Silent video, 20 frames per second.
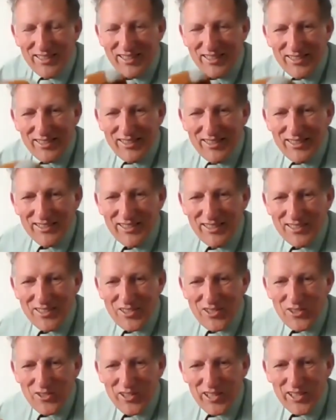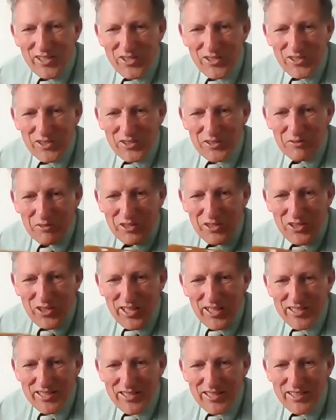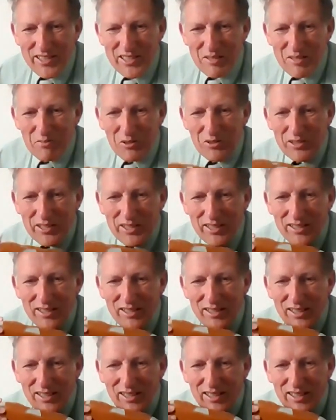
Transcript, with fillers: uh, little illustration with Chester this morning